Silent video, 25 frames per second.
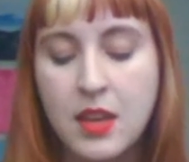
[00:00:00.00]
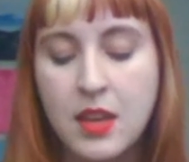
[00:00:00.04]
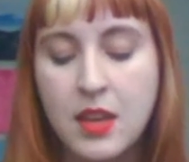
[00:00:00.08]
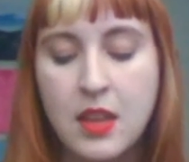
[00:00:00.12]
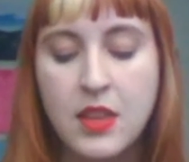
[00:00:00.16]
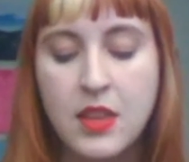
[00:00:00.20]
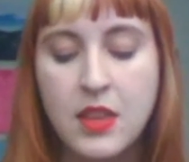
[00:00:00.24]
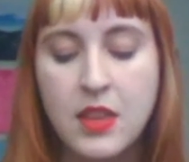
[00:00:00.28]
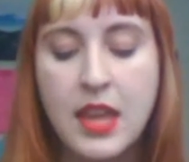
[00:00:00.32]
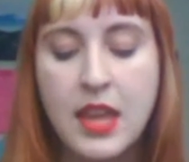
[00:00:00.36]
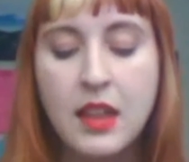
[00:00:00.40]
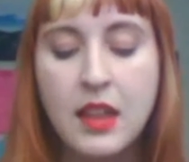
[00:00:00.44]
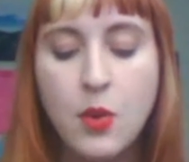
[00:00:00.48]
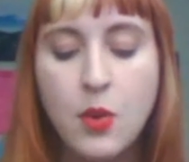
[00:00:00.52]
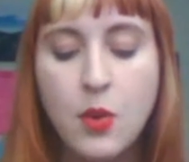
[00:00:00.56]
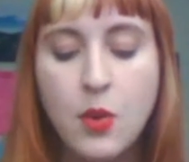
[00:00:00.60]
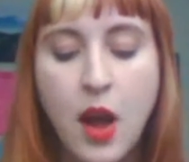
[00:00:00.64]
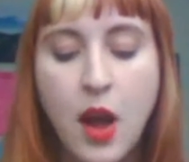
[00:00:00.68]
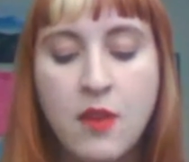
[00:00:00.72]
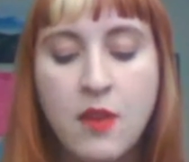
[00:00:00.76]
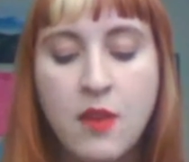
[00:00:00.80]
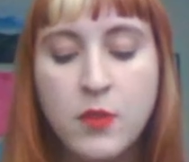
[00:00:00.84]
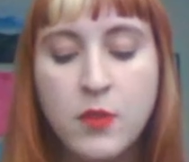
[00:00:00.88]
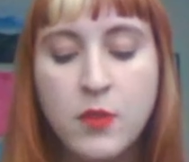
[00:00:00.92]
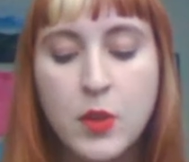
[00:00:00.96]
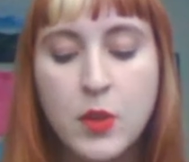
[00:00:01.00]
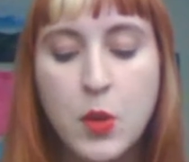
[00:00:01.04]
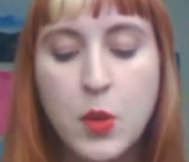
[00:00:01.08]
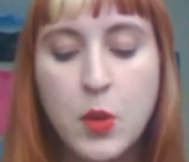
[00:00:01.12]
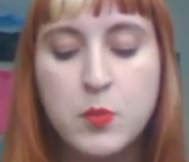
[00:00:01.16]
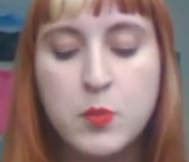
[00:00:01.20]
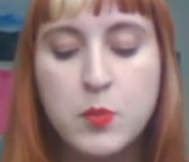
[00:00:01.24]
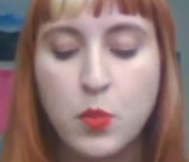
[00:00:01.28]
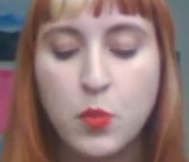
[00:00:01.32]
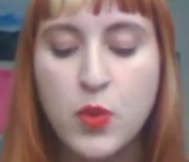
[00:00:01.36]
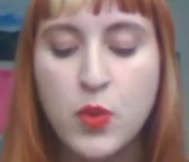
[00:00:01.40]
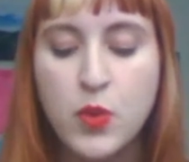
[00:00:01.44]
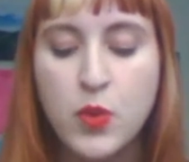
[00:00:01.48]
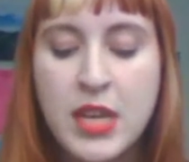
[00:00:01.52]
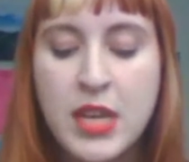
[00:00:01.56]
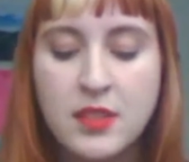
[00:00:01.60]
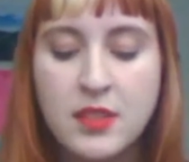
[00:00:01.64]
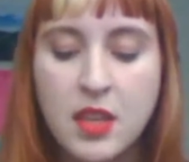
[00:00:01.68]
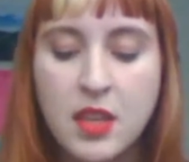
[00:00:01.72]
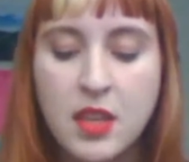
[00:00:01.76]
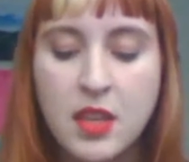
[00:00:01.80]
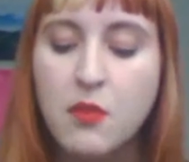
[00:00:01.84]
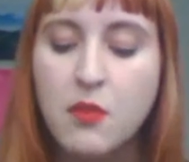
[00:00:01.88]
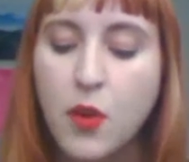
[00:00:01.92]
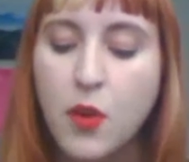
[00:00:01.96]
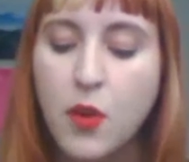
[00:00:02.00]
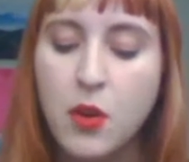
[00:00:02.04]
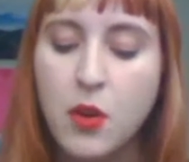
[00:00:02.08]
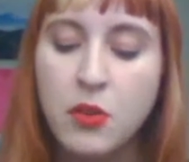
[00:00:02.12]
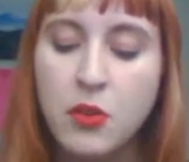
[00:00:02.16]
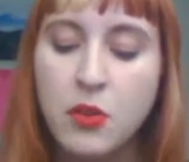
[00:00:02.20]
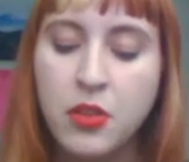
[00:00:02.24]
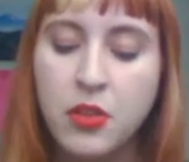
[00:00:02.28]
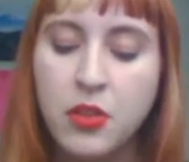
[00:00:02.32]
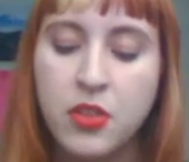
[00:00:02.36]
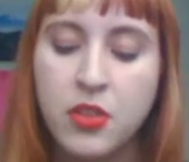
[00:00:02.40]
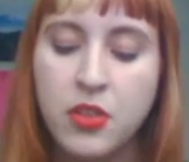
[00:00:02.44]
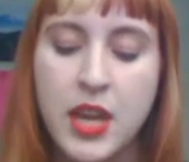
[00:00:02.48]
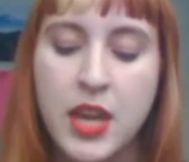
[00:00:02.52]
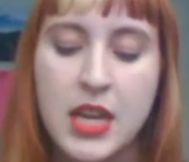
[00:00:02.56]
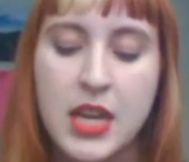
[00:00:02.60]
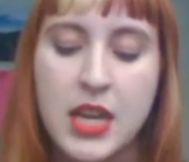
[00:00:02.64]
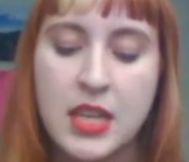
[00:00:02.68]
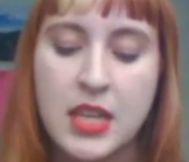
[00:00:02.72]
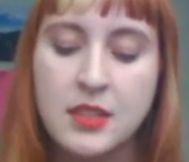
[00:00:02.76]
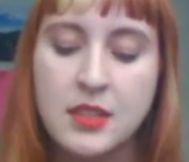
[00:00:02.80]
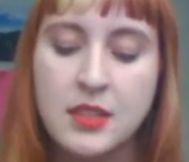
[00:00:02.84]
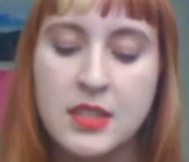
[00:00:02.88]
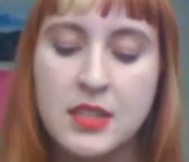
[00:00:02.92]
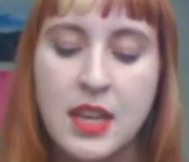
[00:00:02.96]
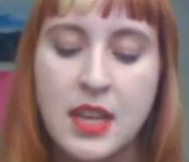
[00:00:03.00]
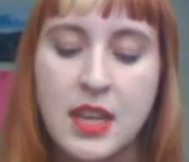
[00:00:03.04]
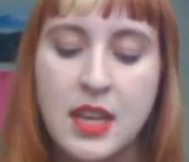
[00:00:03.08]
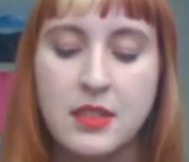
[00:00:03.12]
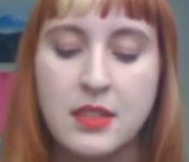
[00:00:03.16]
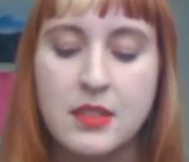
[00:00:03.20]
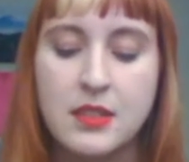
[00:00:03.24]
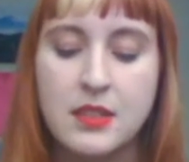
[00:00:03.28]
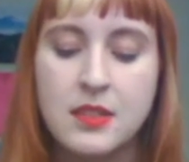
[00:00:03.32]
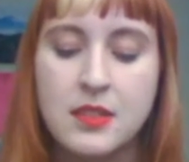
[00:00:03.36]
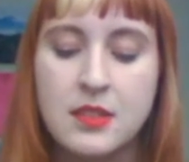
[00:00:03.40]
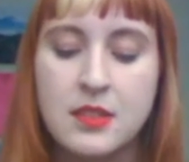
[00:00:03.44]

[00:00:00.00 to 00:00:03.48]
The yellow envelope reeked of earth and incense.